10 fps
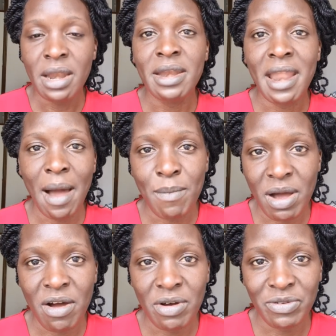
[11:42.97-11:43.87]

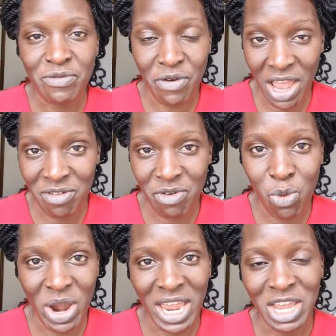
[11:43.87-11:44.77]
Number five
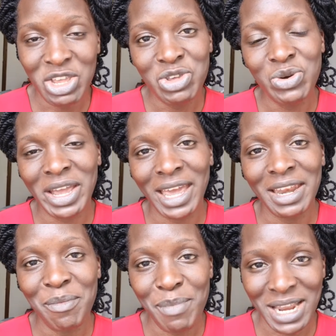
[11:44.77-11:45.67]
way you
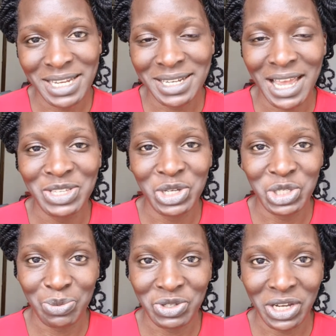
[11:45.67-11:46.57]
can monetize a
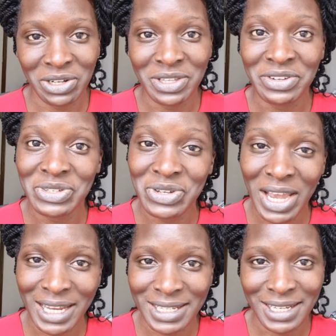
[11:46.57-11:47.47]
YouTube channel that is
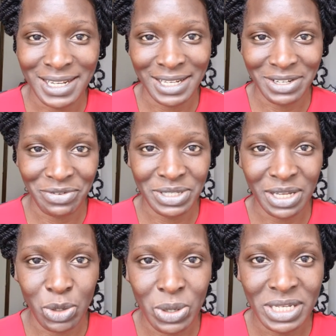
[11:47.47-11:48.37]
targeted at a
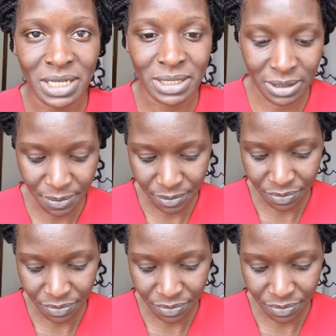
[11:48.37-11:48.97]
Christian audience